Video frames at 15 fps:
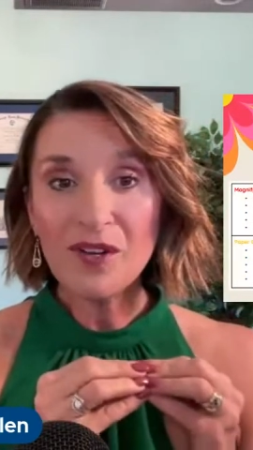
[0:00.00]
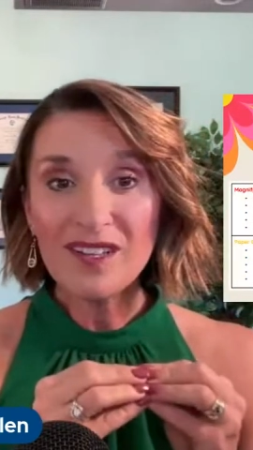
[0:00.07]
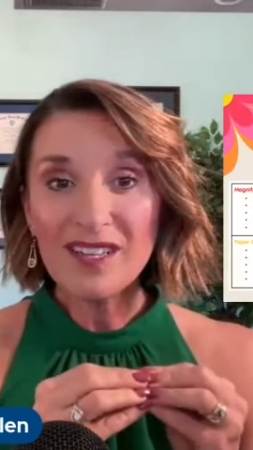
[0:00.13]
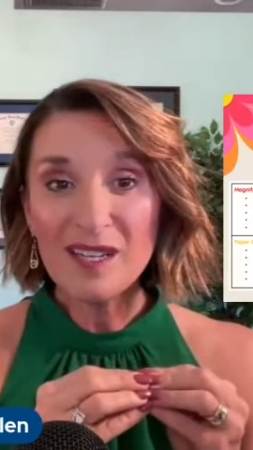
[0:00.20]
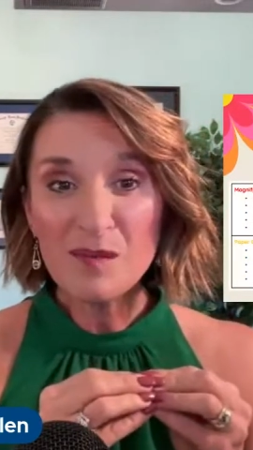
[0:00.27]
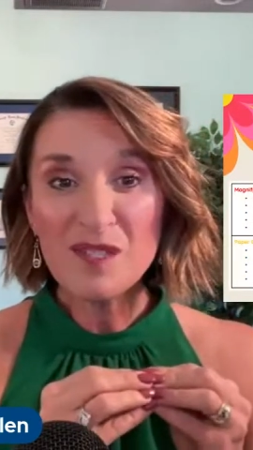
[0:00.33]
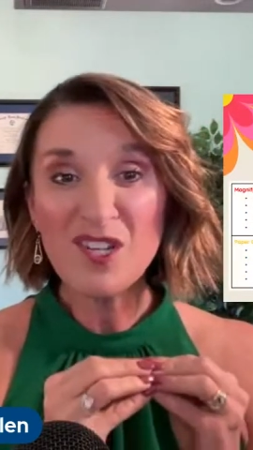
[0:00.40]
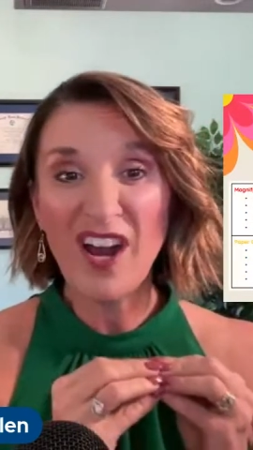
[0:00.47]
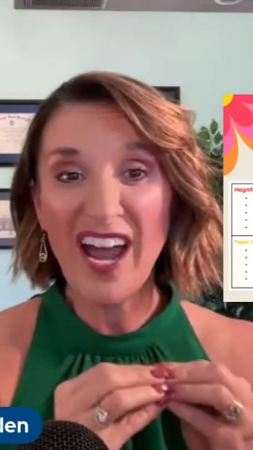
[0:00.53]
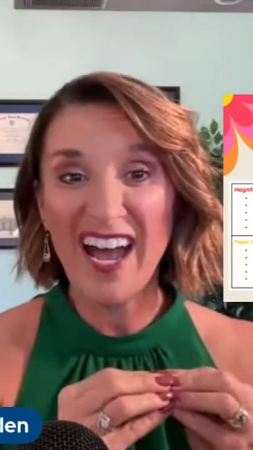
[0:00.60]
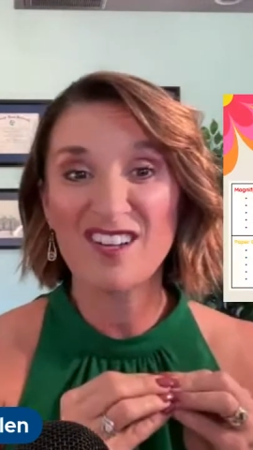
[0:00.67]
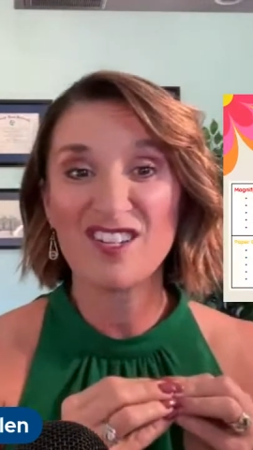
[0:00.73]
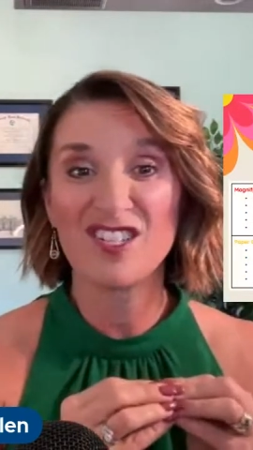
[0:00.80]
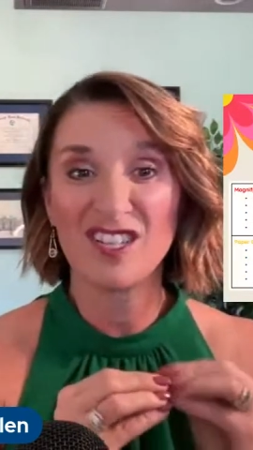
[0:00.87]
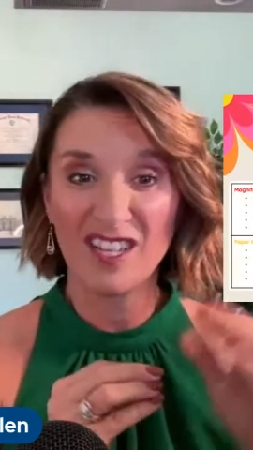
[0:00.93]
clips are
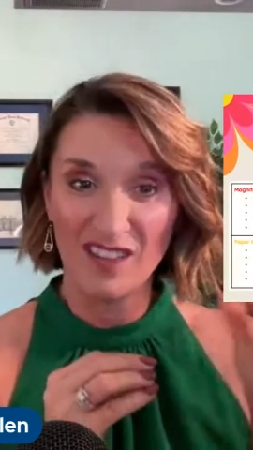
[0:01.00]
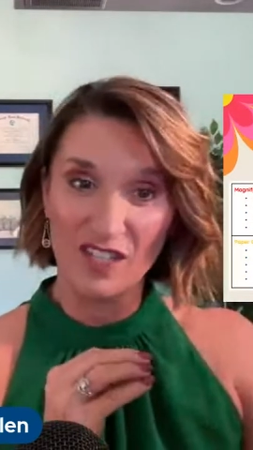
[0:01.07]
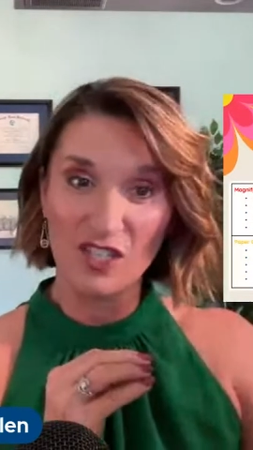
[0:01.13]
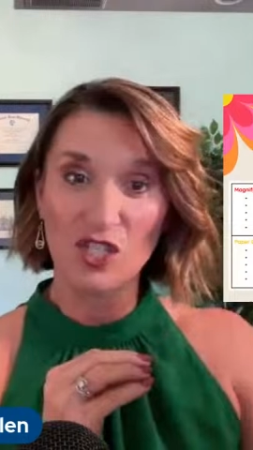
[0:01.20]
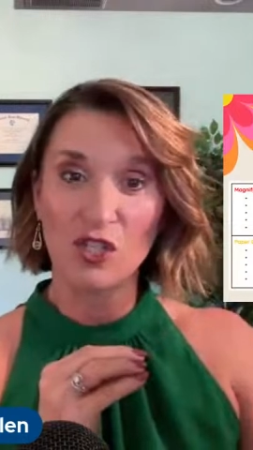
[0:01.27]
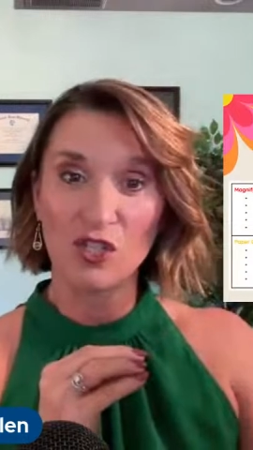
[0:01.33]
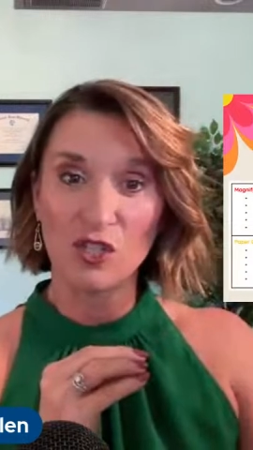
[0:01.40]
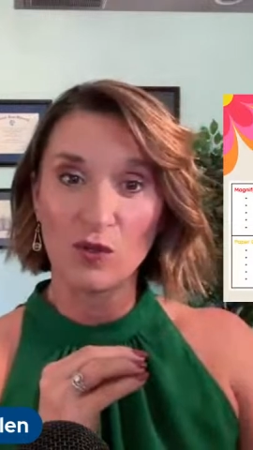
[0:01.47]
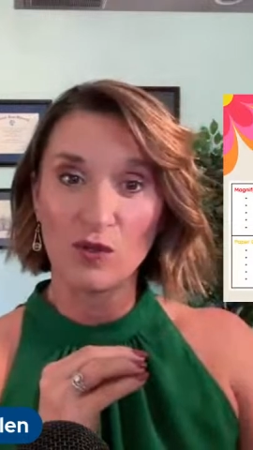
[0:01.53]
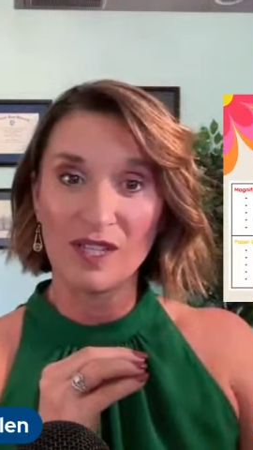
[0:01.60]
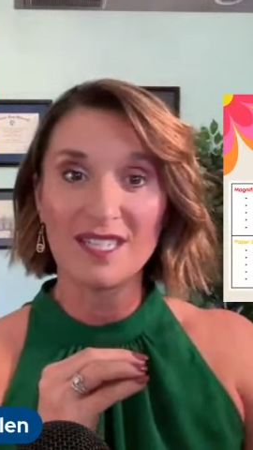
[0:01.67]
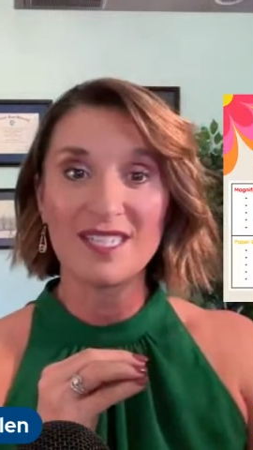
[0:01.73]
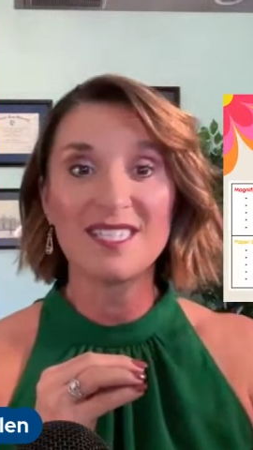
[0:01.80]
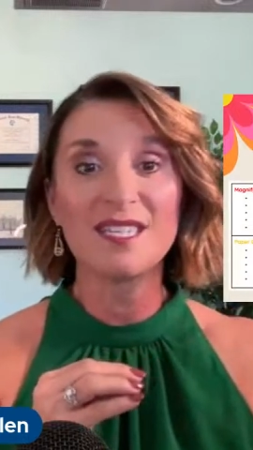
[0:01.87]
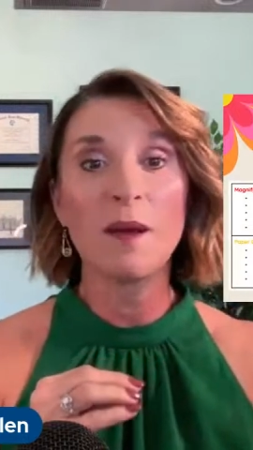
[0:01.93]
actually the to-do
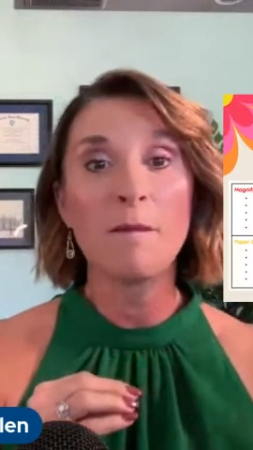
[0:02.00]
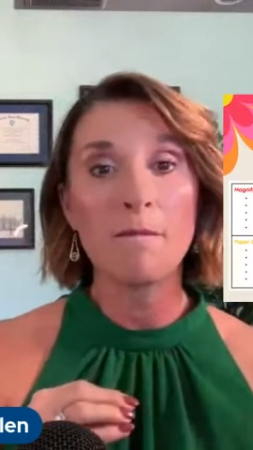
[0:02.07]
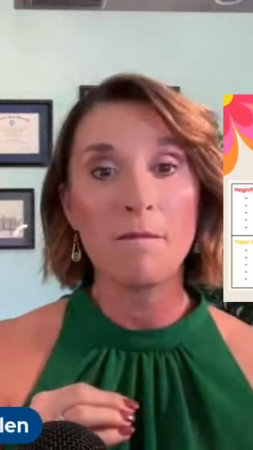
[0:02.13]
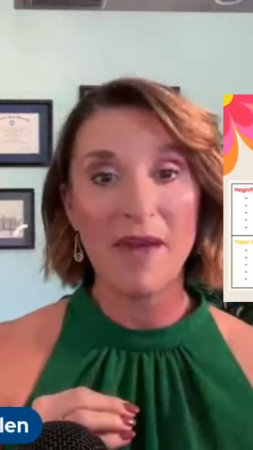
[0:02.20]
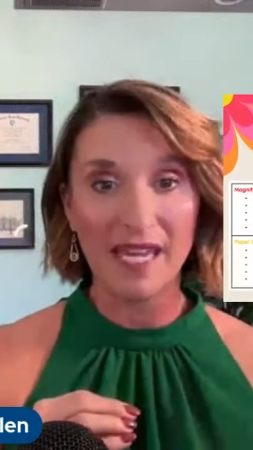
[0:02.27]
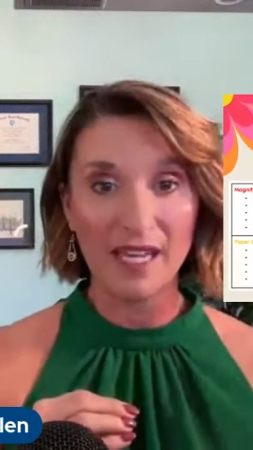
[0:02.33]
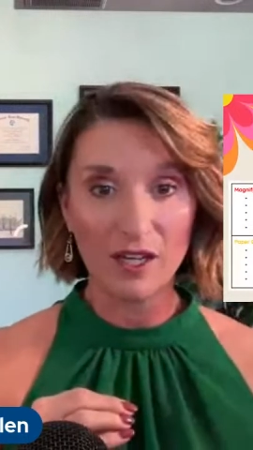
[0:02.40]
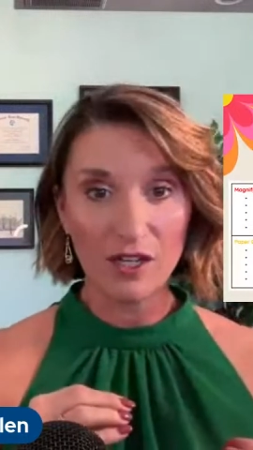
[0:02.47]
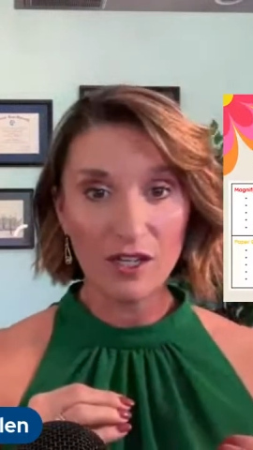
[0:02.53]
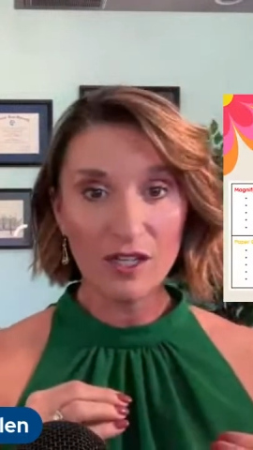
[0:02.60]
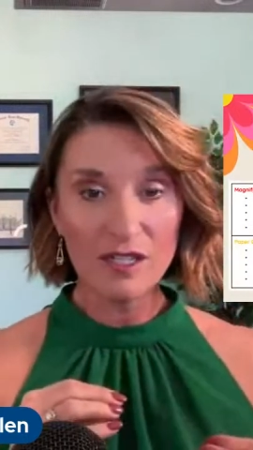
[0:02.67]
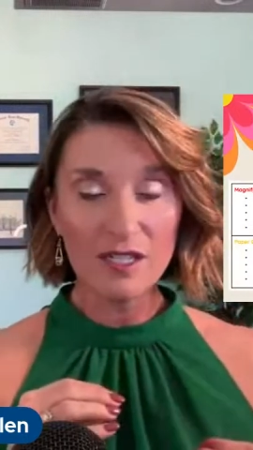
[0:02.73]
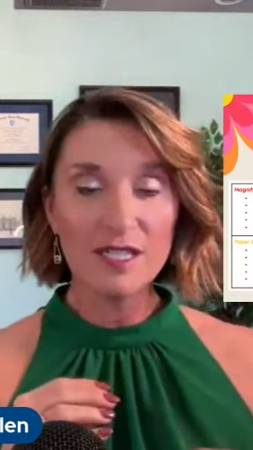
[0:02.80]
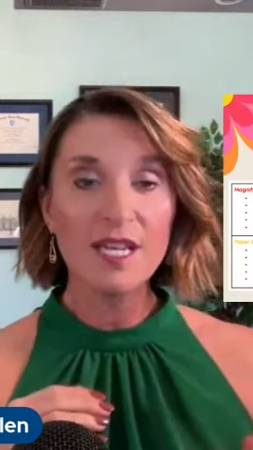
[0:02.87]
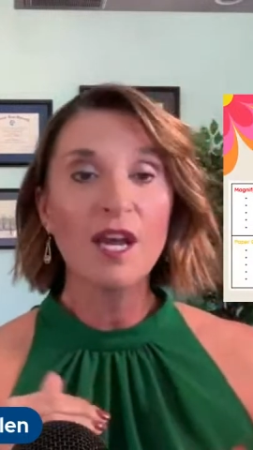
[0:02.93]
list
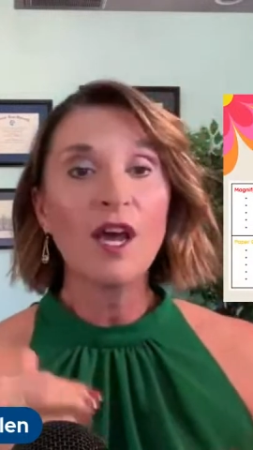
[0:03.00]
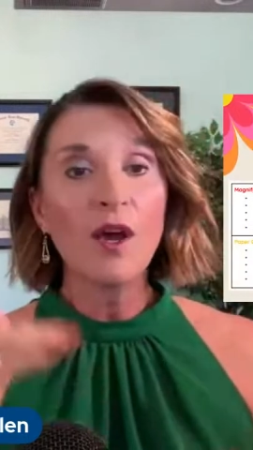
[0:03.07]
makers,